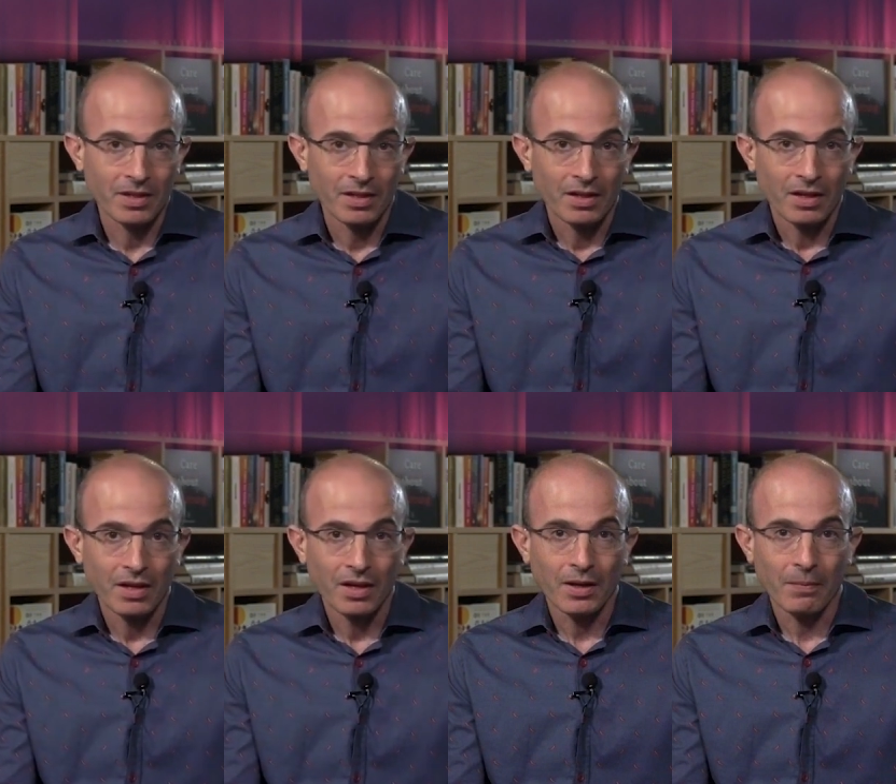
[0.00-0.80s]

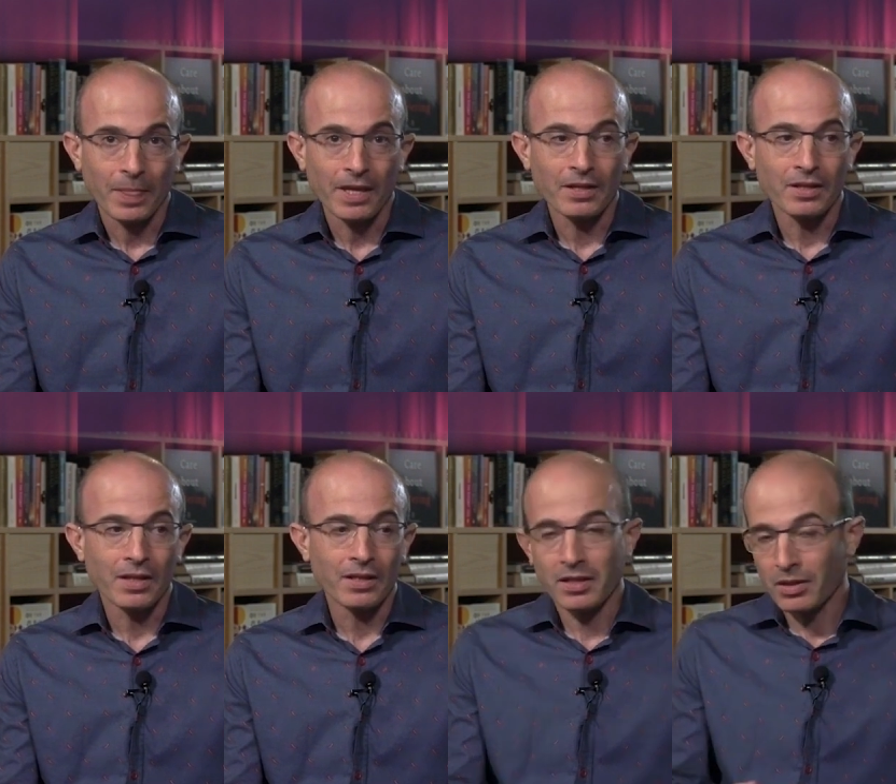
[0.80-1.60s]

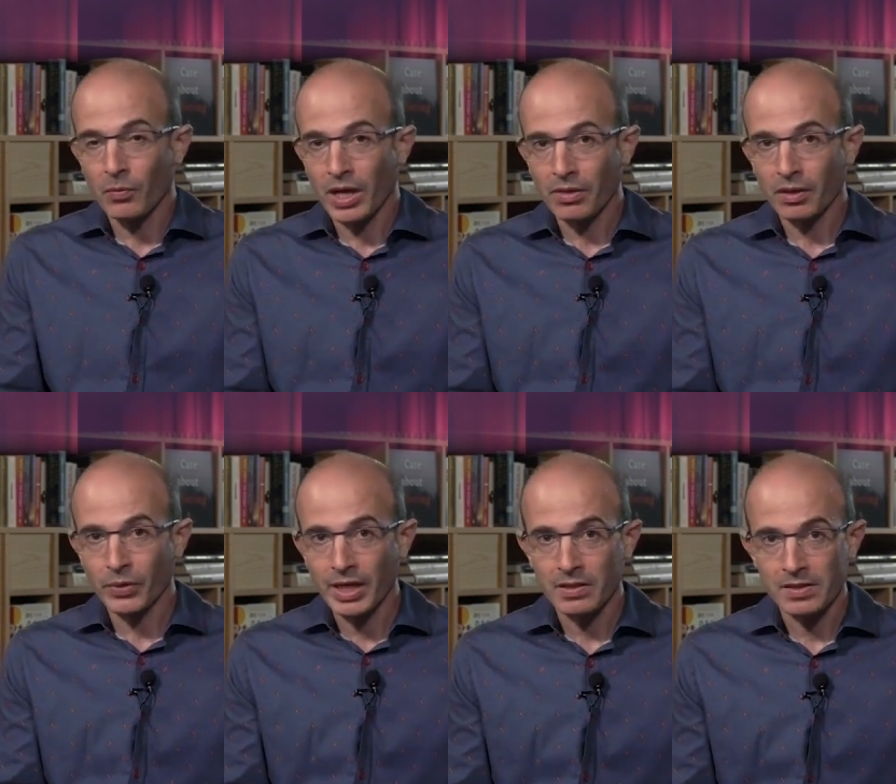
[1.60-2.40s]
in the way that
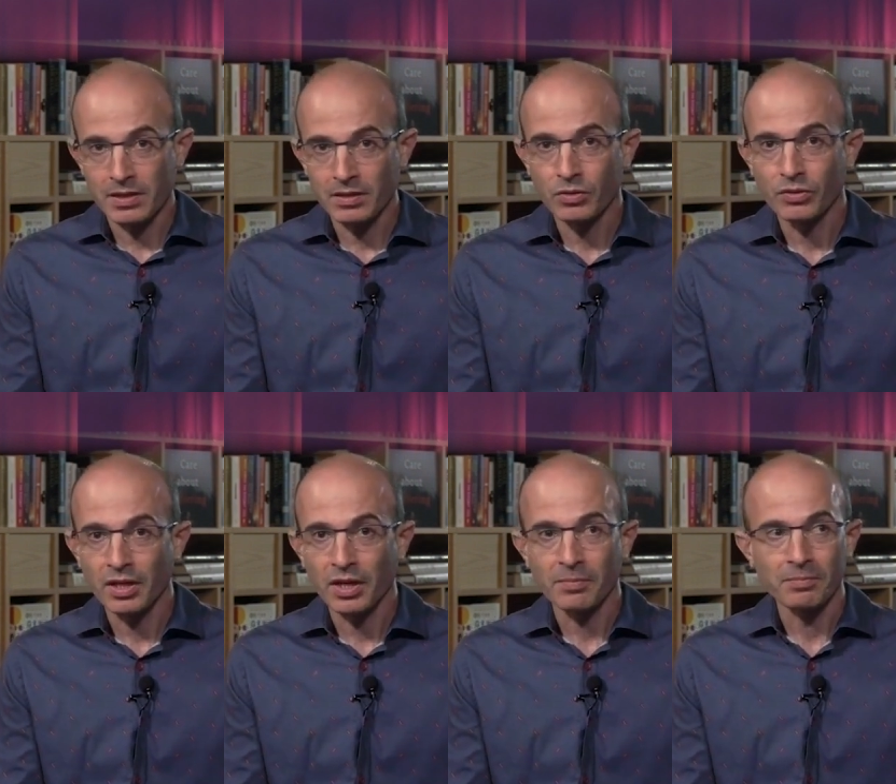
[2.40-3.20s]
we understand it
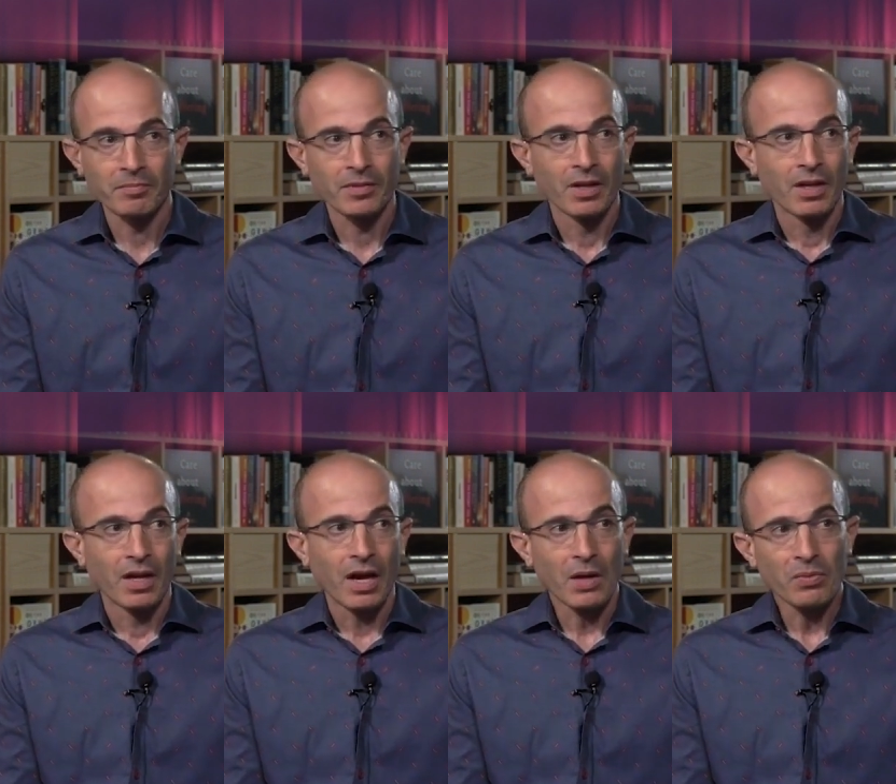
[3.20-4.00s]
today.
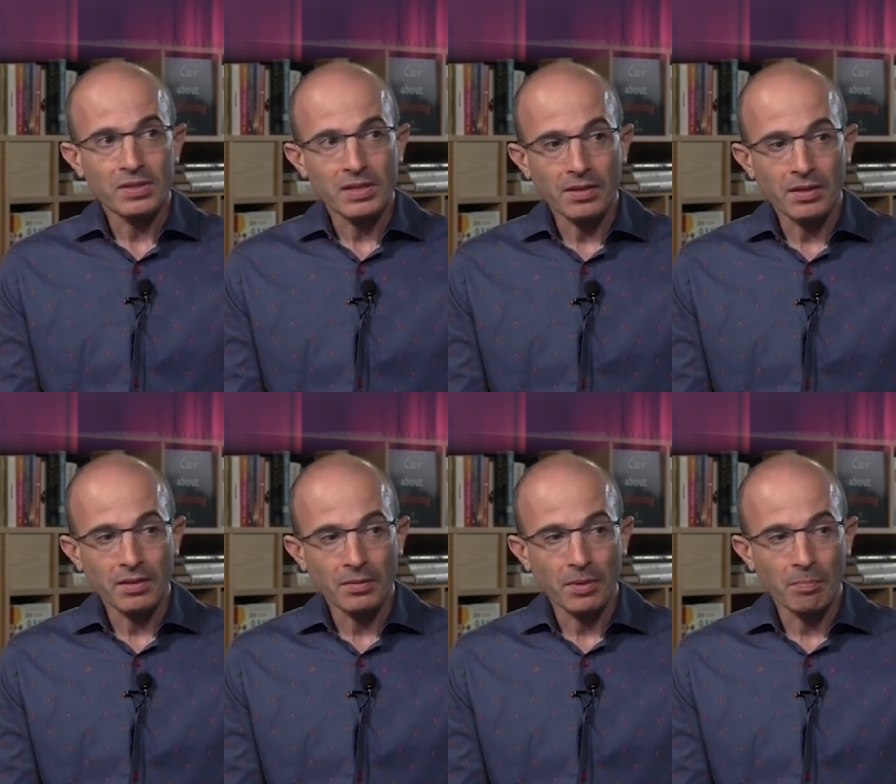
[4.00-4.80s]
I would say that
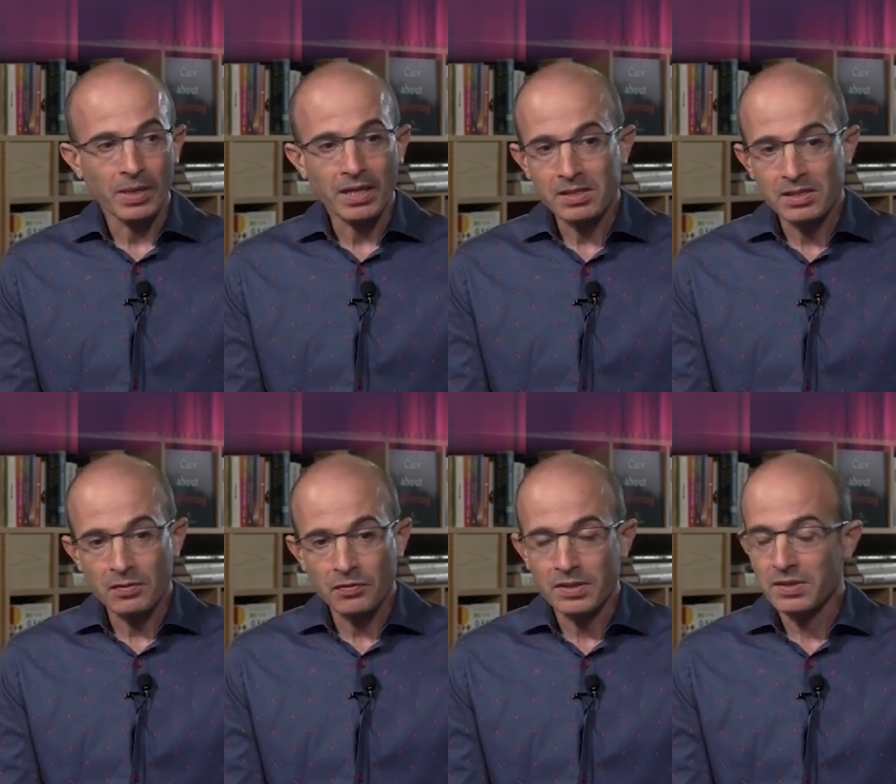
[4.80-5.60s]
the biggest
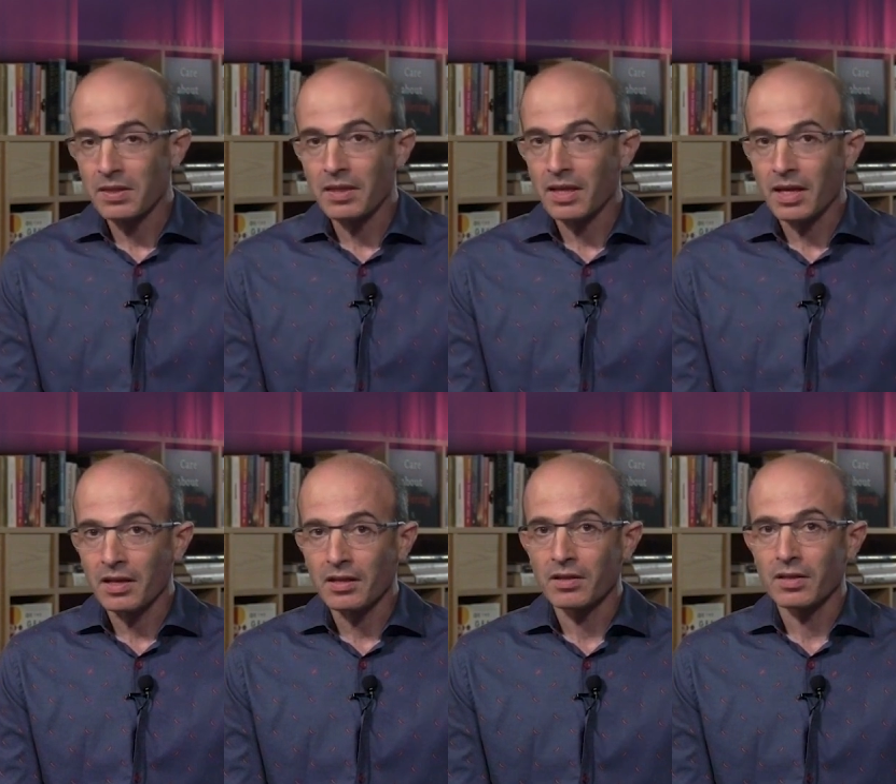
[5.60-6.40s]
difference in the
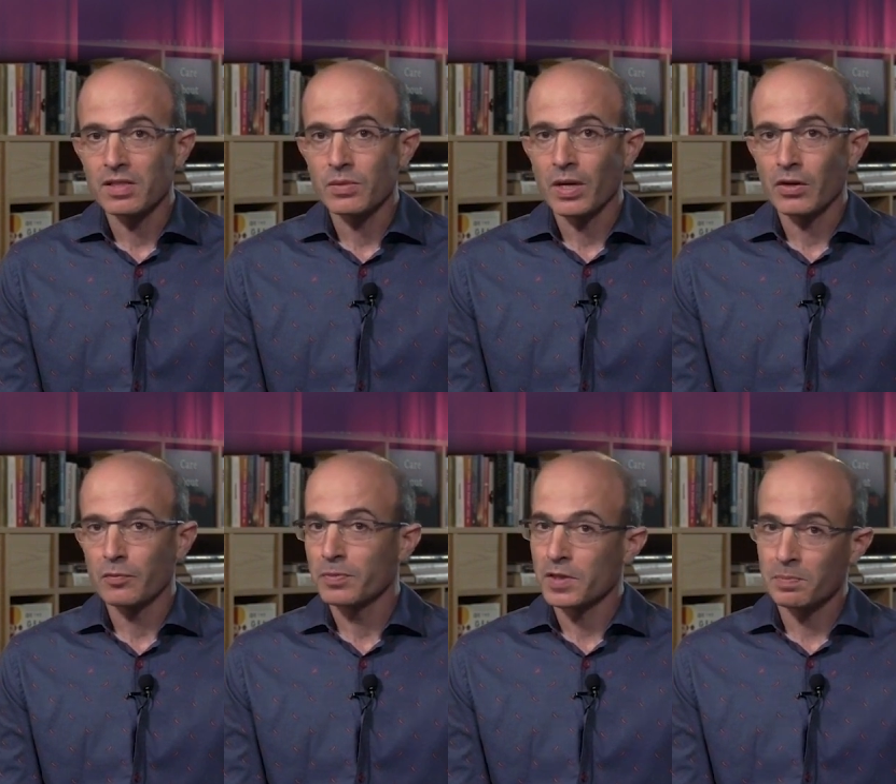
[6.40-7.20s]
end is one
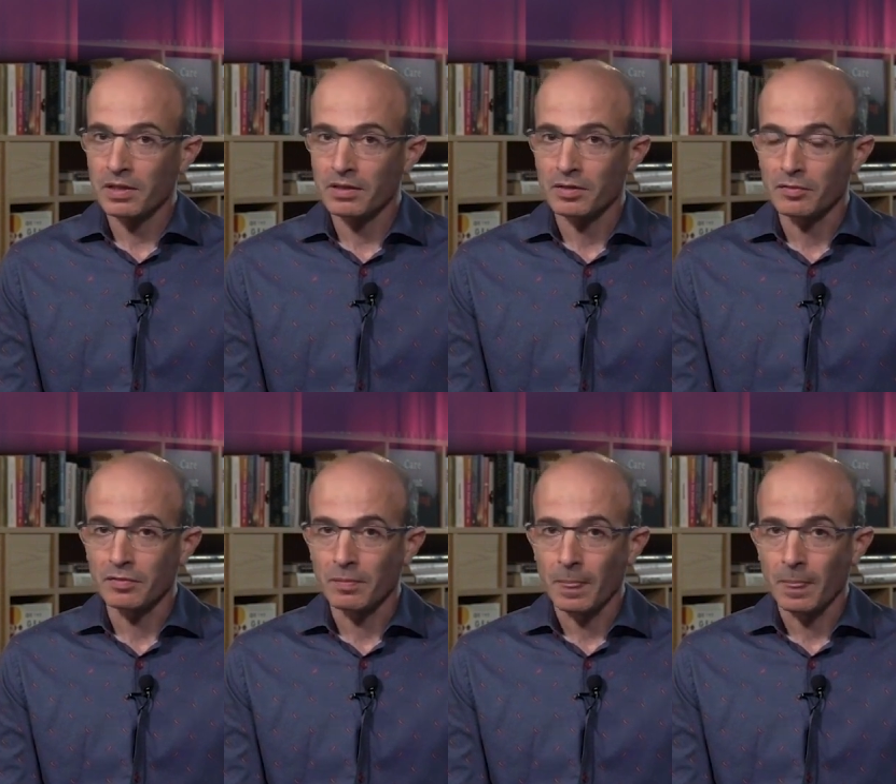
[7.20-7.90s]
of perspective.